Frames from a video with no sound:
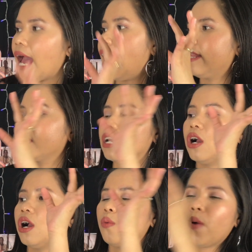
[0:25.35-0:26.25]
And
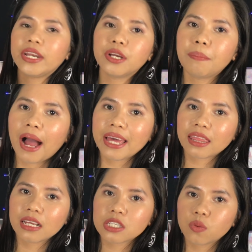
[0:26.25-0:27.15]
when you buy
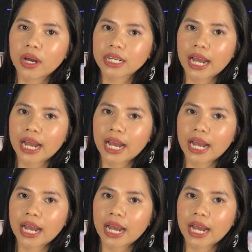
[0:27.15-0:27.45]
this one,